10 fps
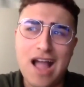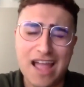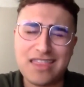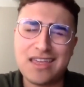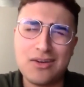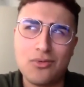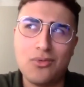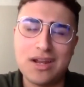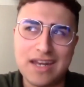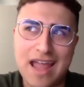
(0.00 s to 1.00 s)
I think
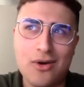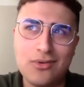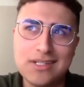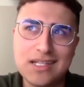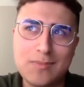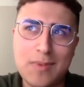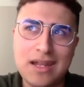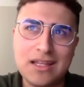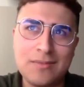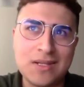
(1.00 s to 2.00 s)
what now is the
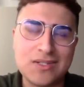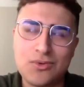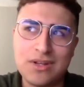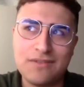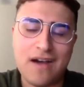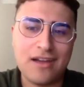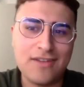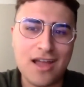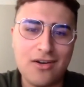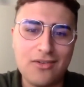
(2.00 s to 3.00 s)
spending limit is 25
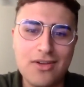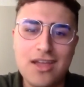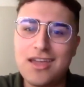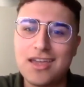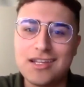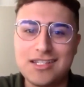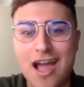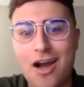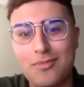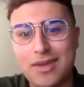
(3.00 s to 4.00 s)
now is
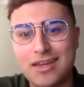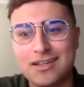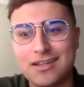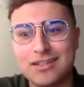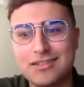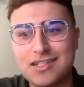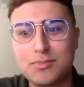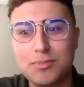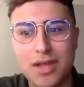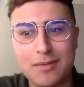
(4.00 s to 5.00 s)
now being
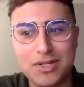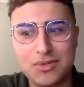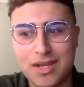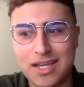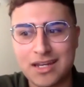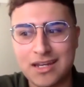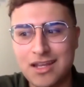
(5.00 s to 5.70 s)
split between